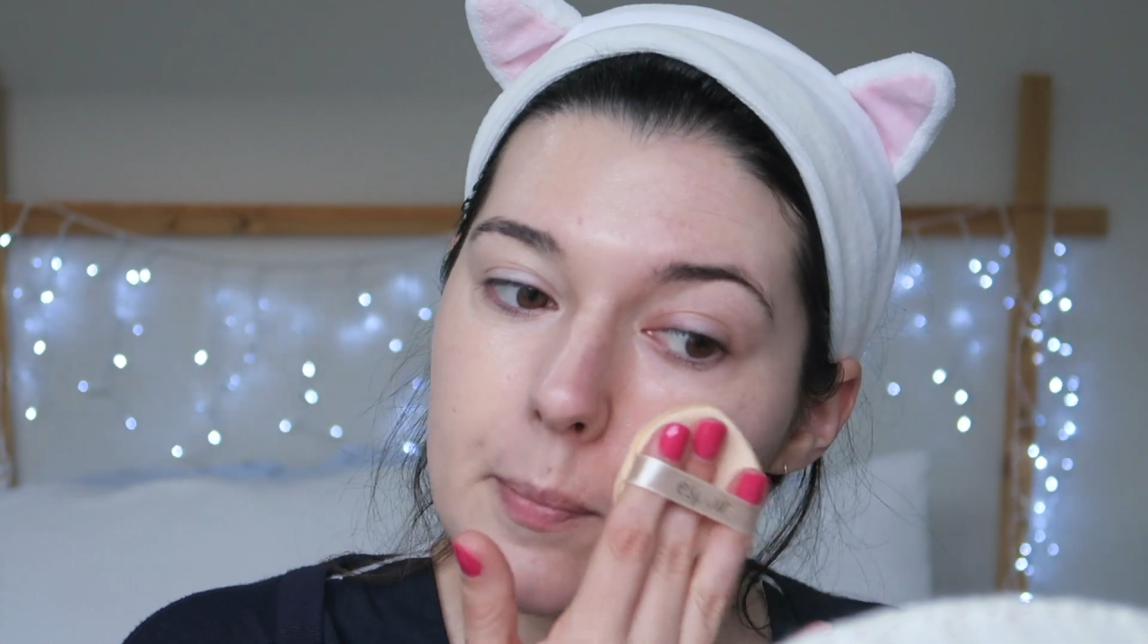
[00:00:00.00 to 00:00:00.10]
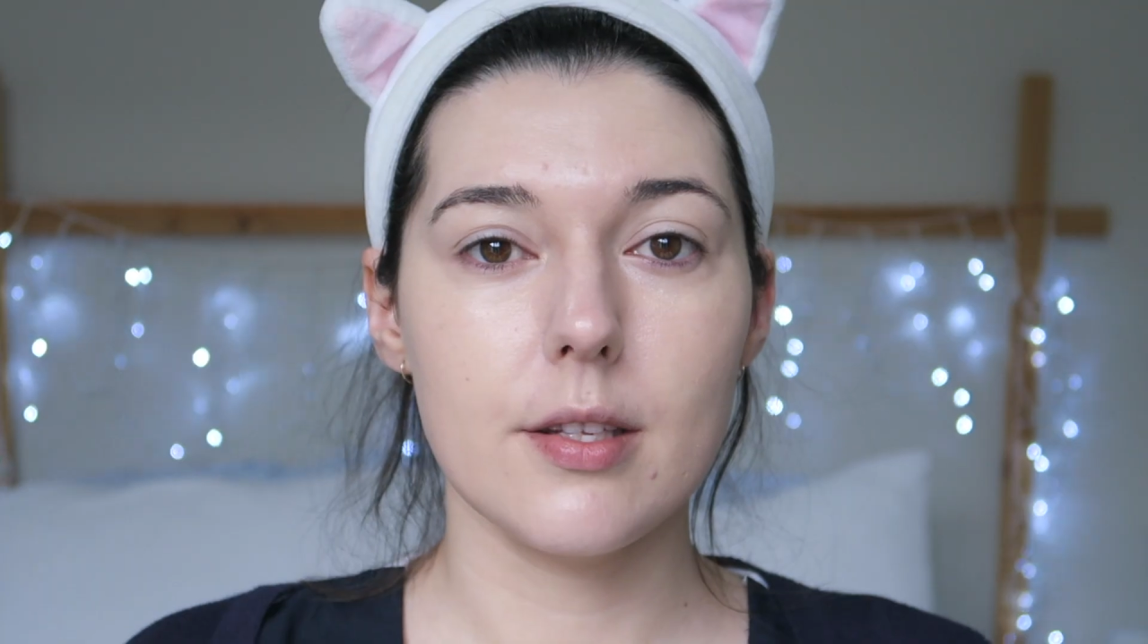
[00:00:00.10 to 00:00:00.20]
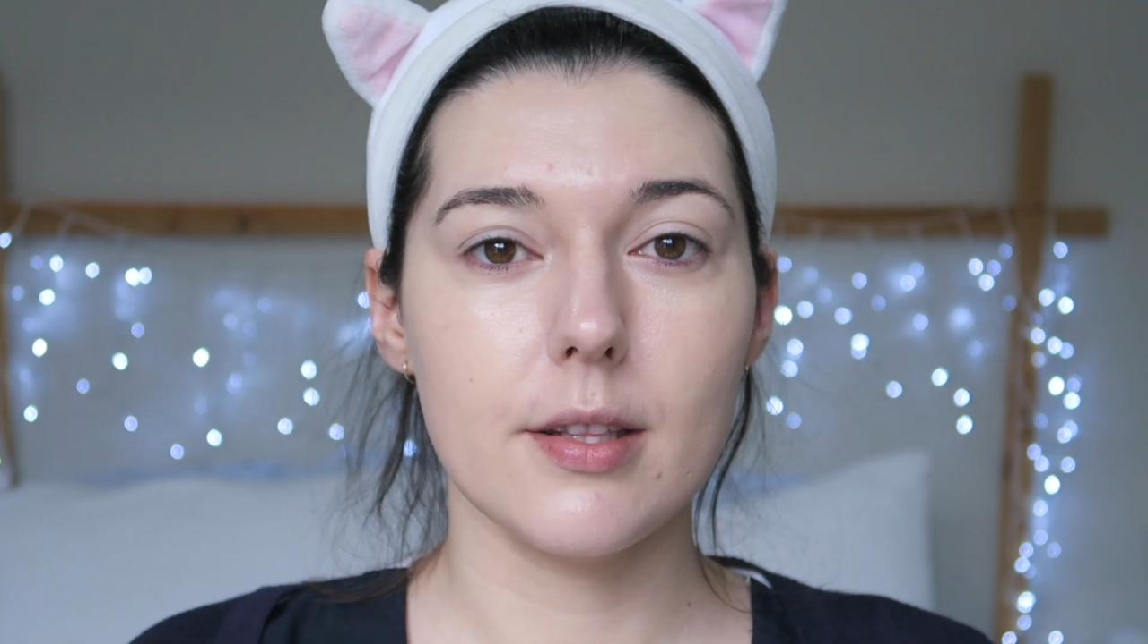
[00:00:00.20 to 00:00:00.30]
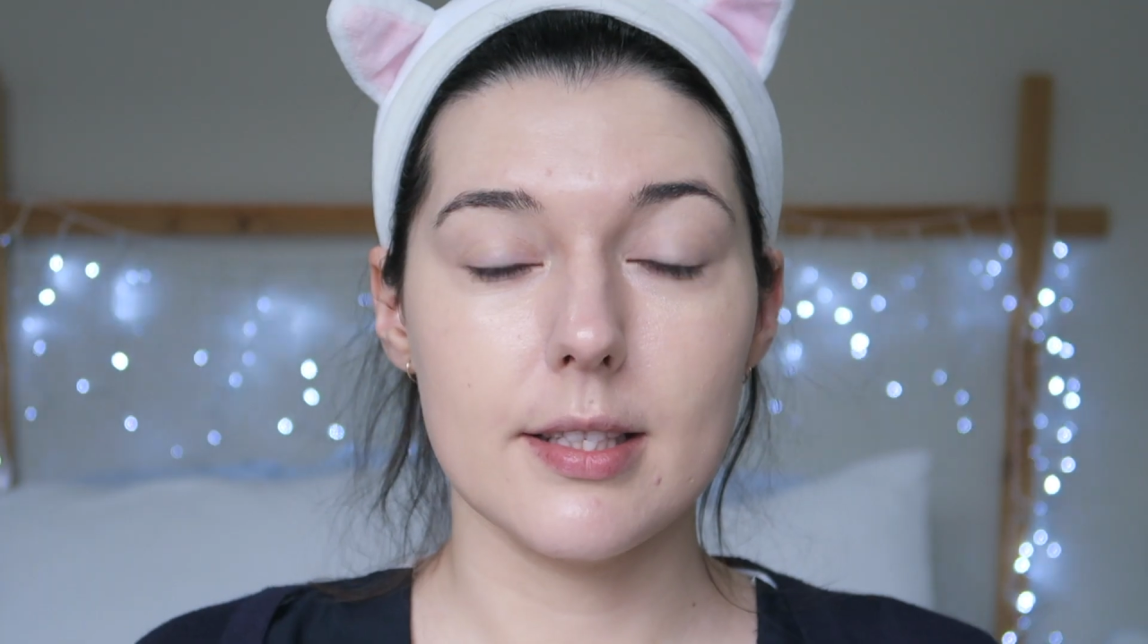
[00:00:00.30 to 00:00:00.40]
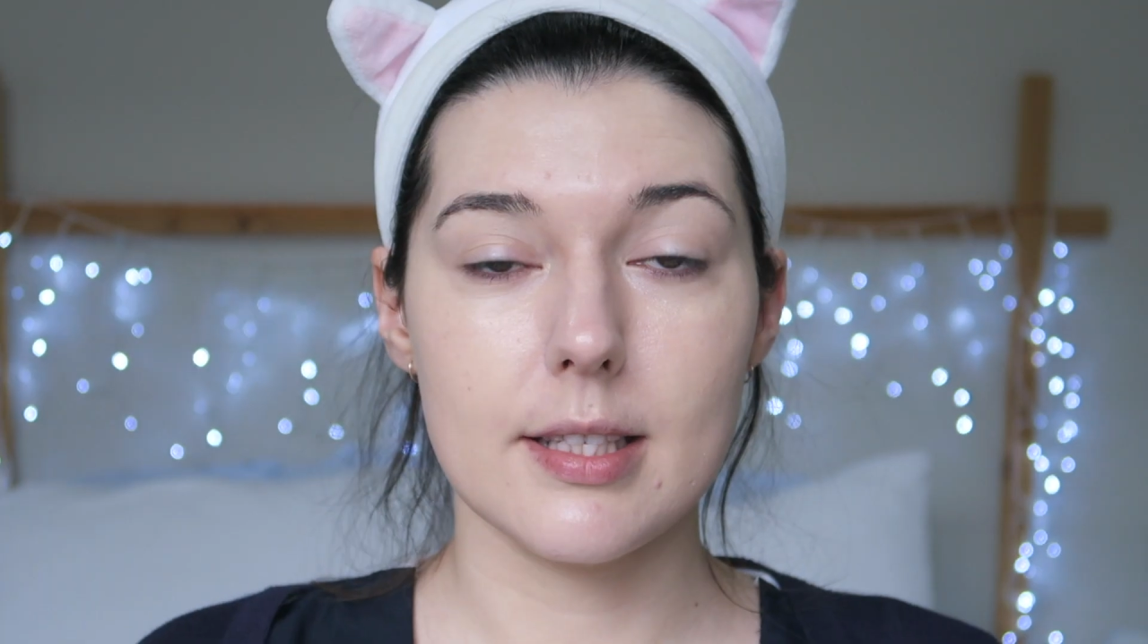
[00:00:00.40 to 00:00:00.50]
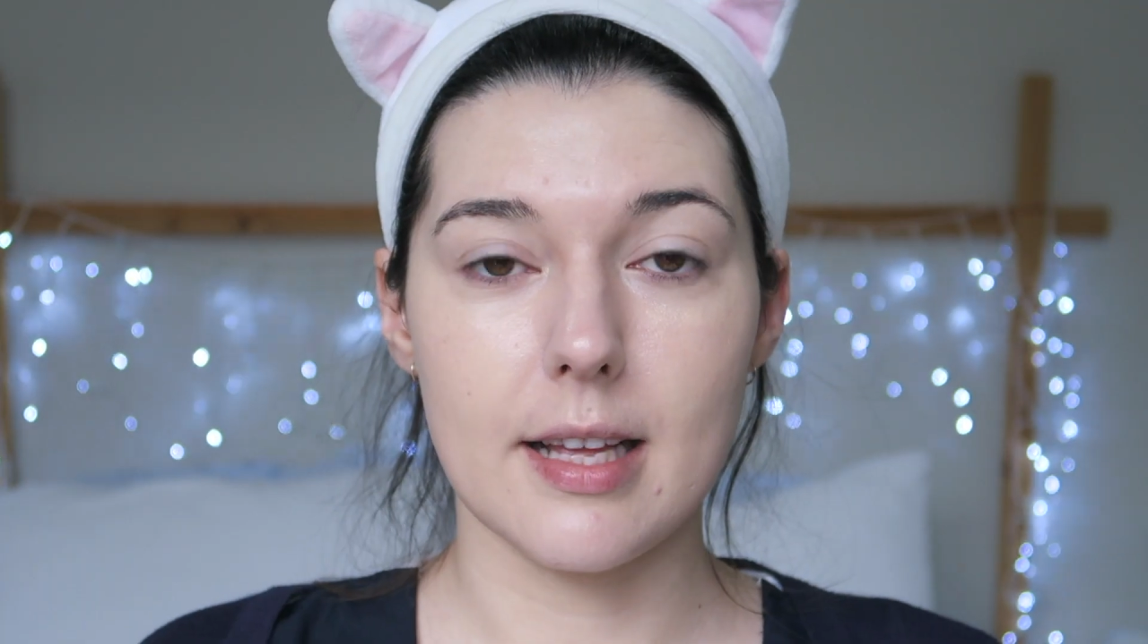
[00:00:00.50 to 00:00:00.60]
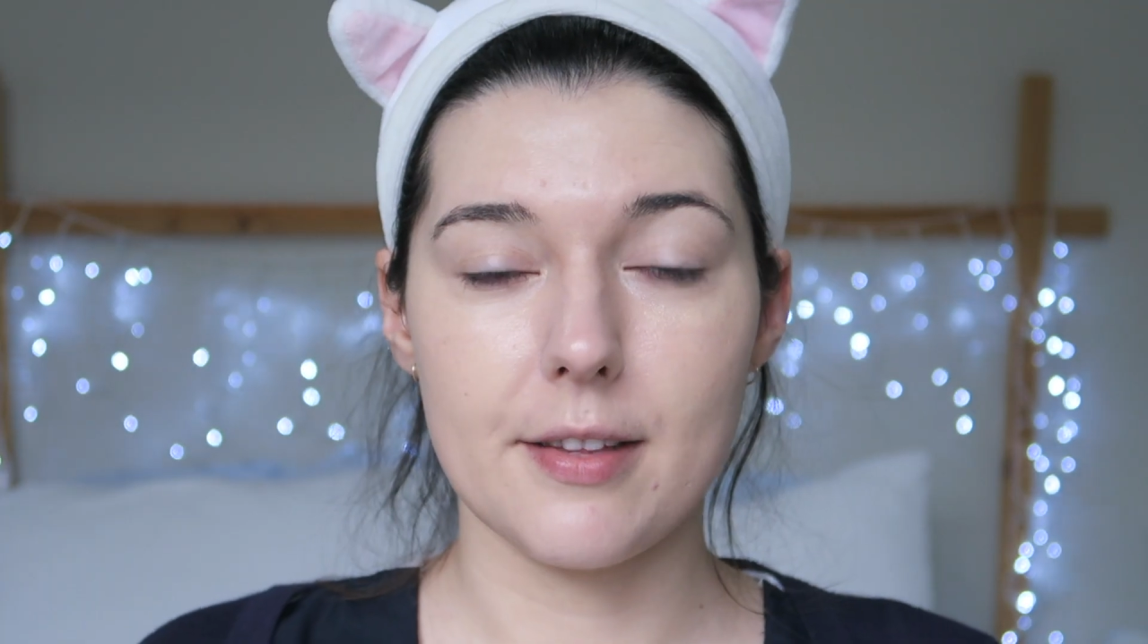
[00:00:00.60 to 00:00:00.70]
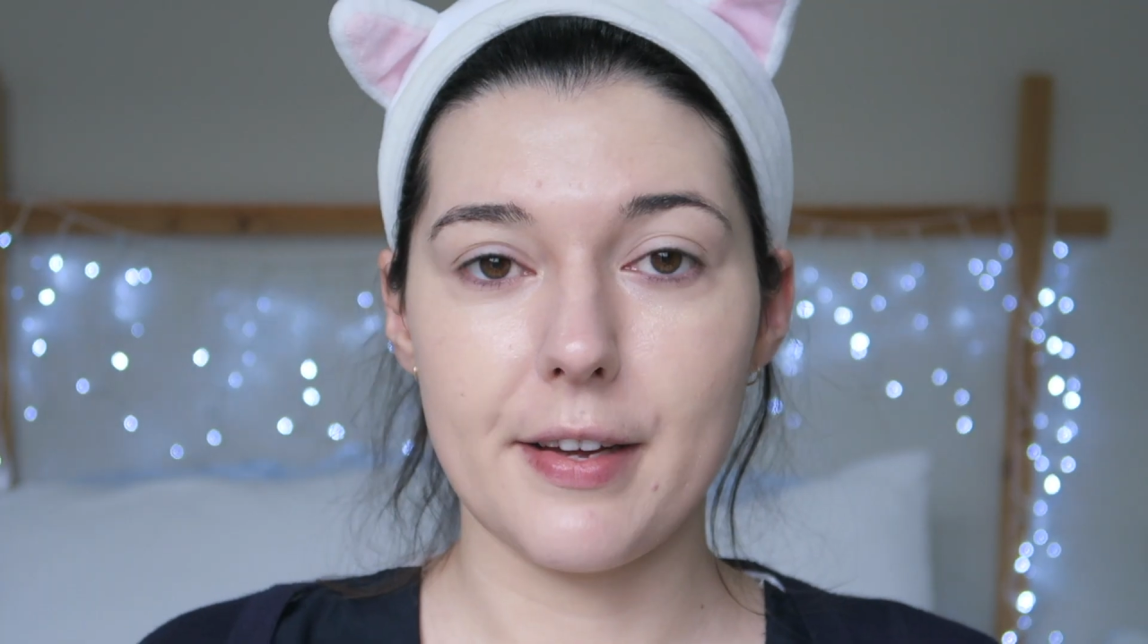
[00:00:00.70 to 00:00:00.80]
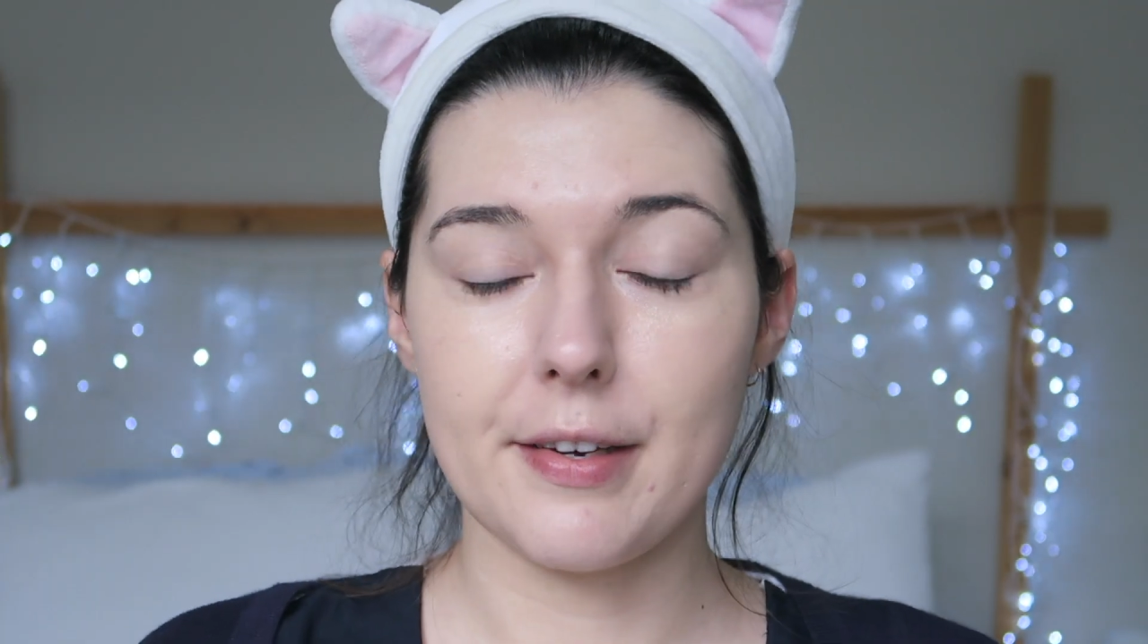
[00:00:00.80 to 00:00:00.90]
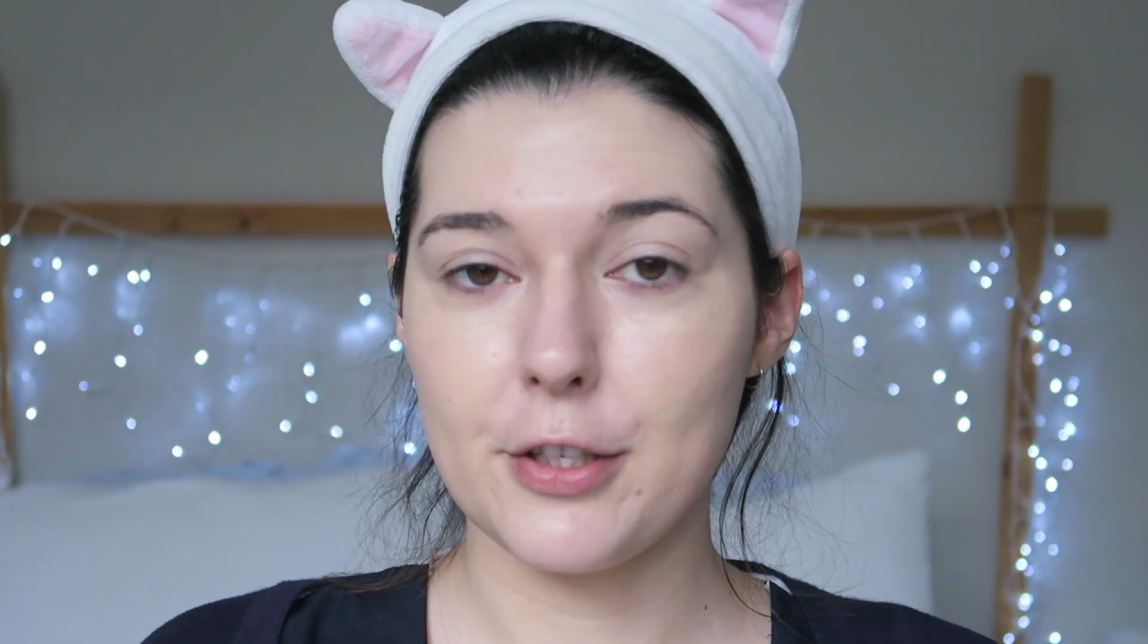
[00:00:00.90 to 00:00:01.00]
So this is how
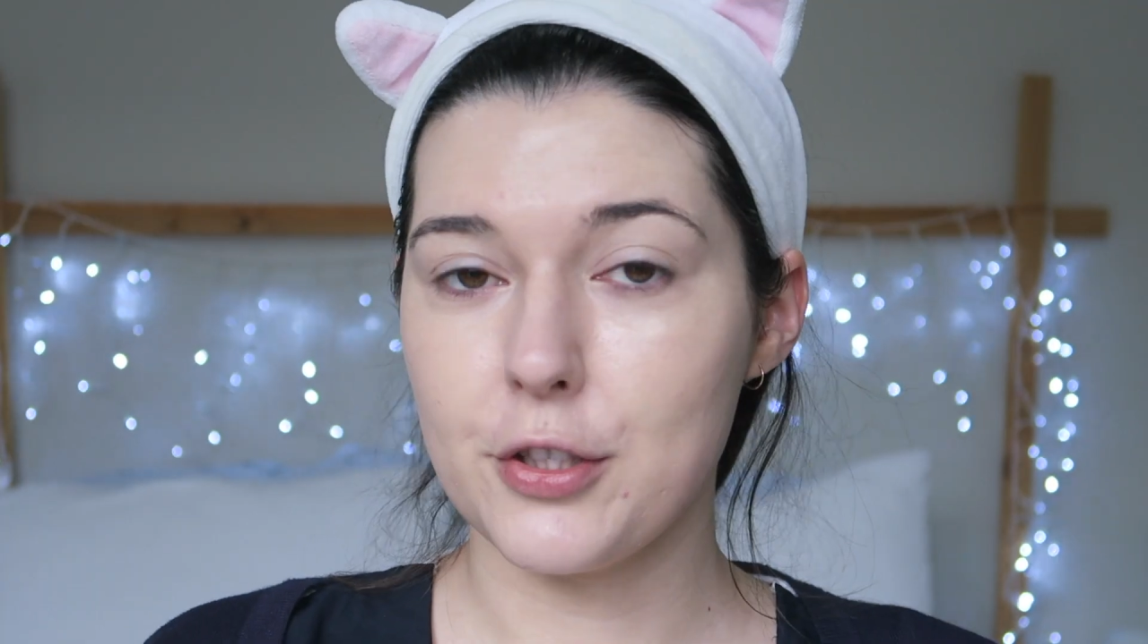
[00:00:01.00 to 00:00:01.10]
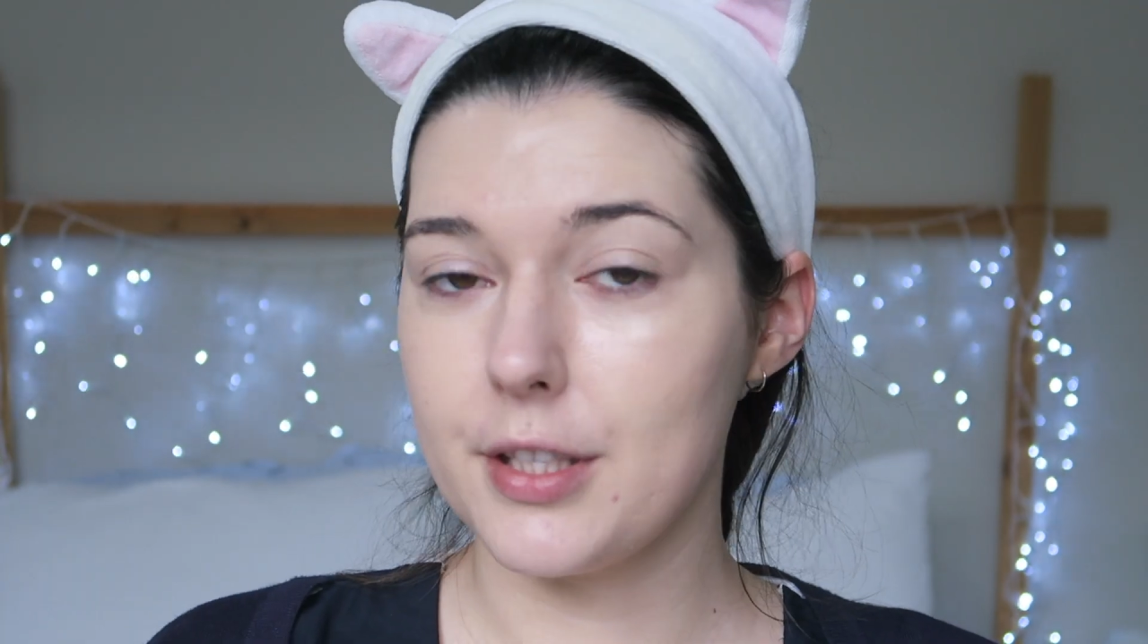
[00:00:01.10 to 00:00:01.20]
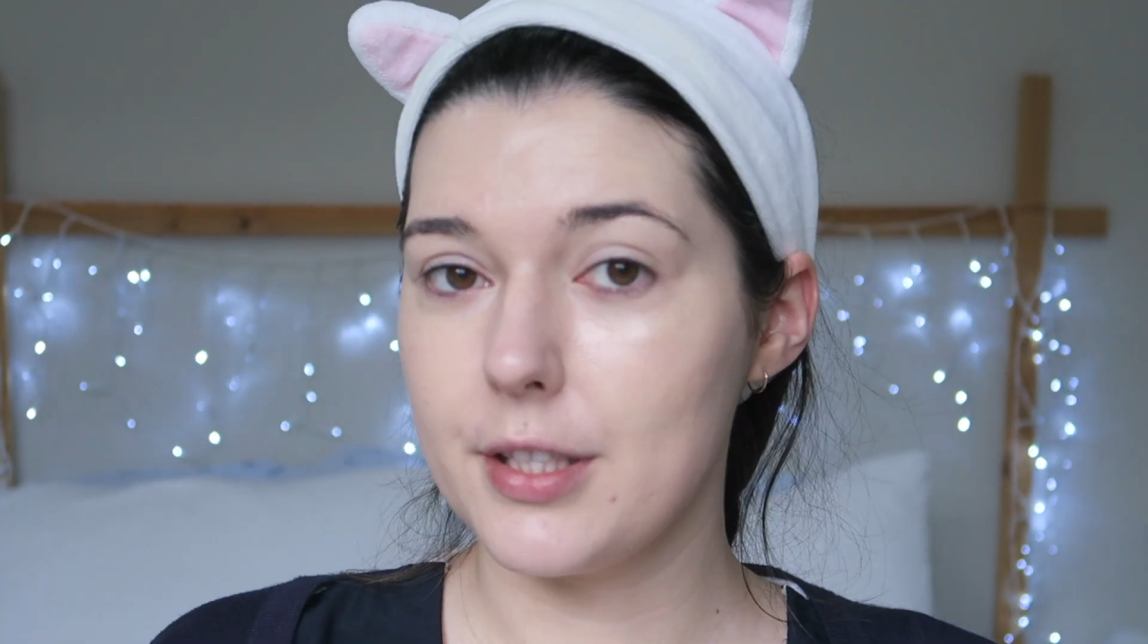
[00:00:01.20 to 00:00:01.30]
the foundation